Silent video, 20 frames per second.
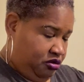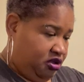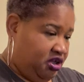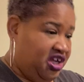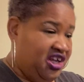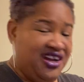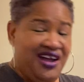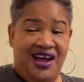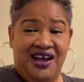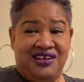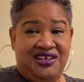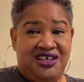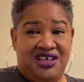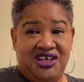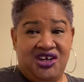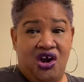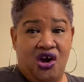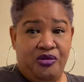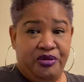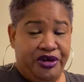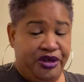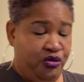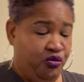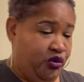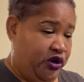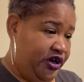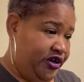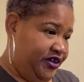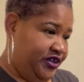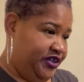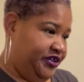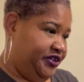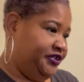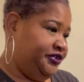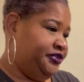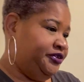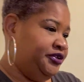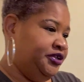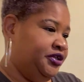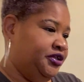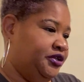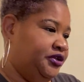And I did already wear these.